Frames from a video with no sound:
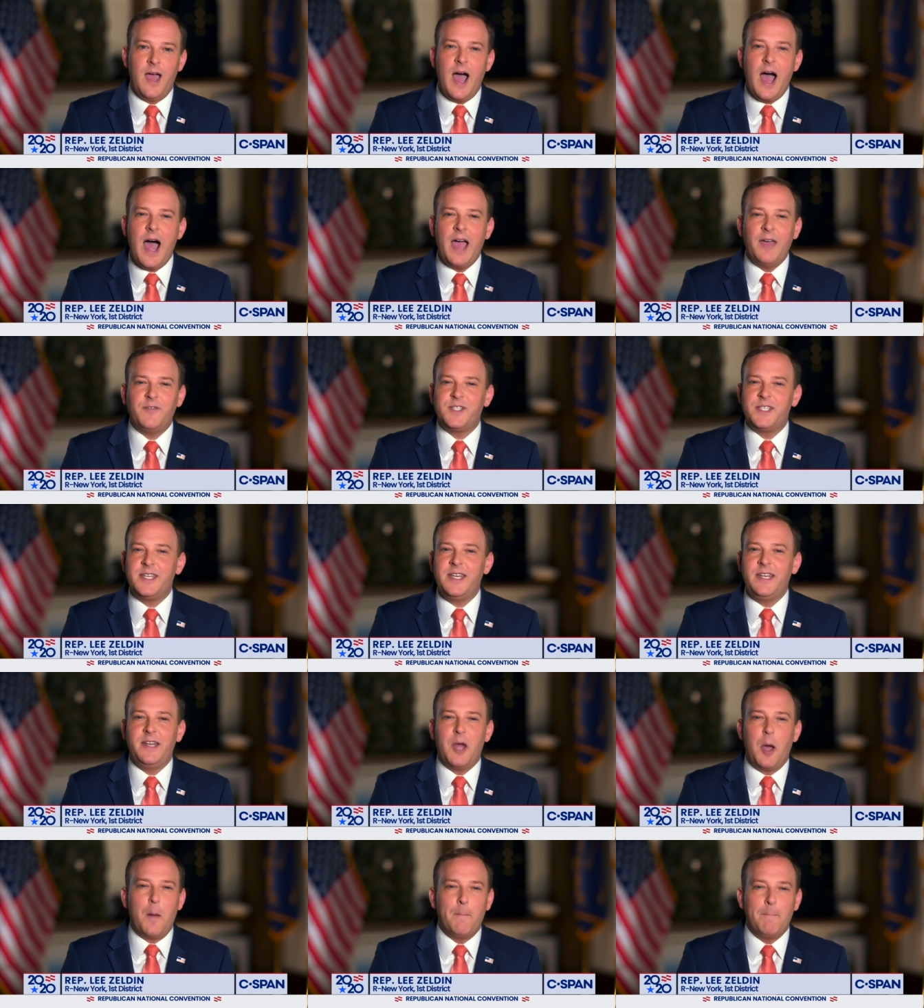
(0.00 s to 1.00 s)
I've
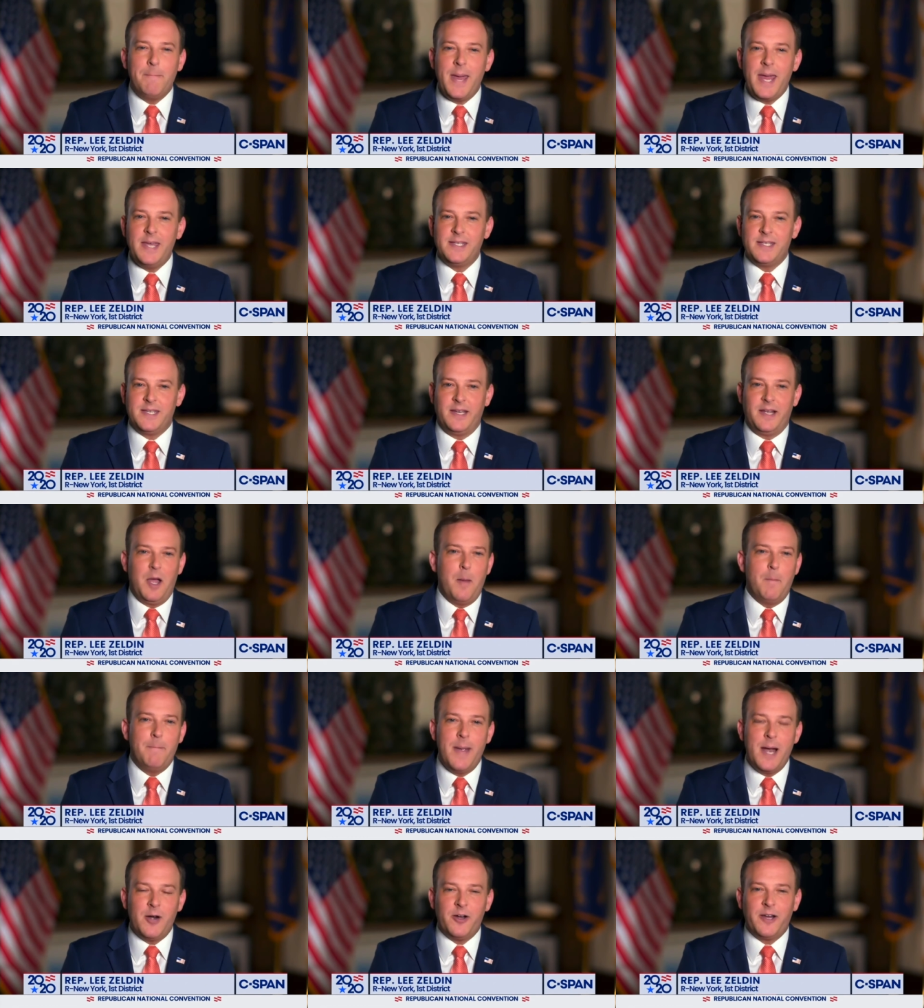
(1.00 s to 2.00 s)
seen amazing
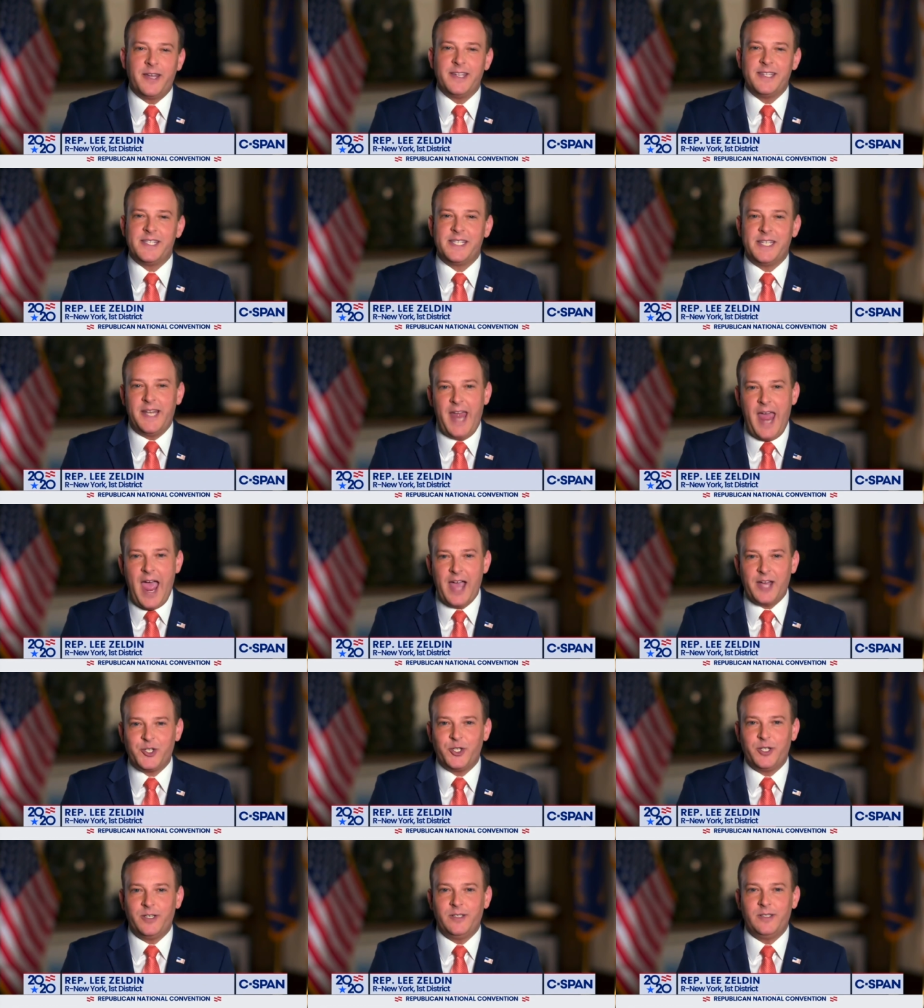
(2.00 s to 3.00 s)
Americans in
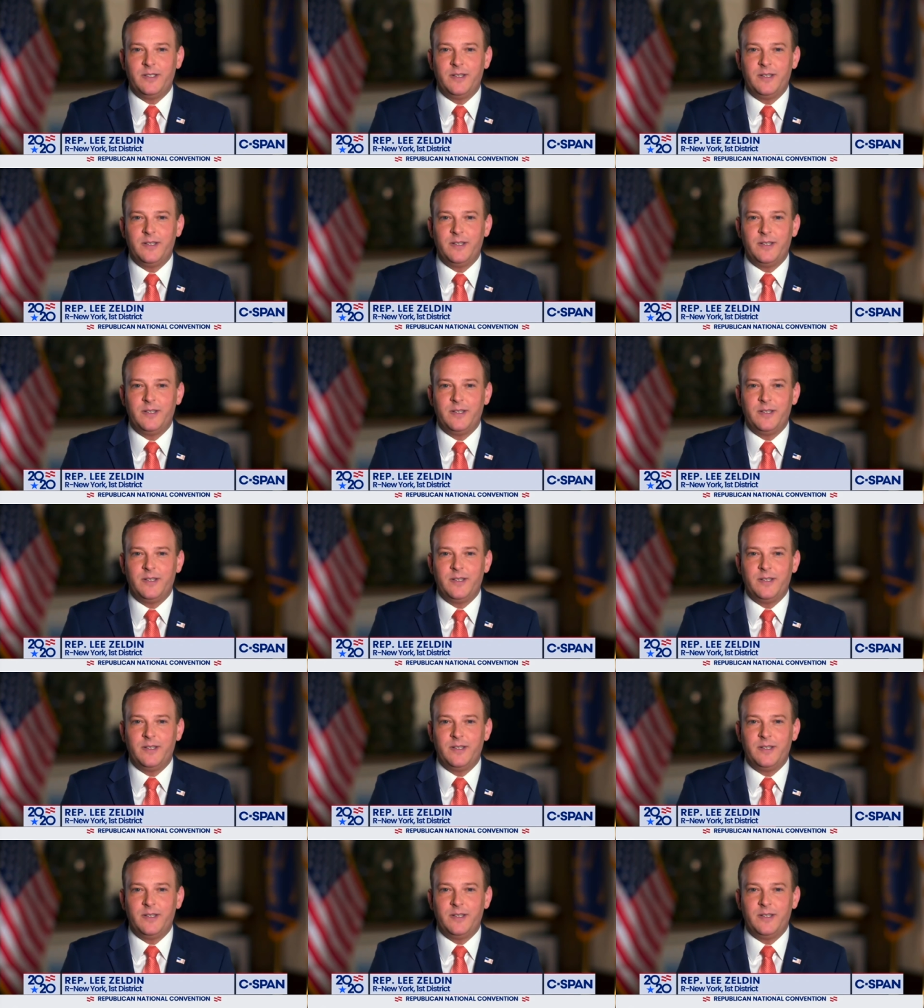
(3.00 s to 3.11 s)
action.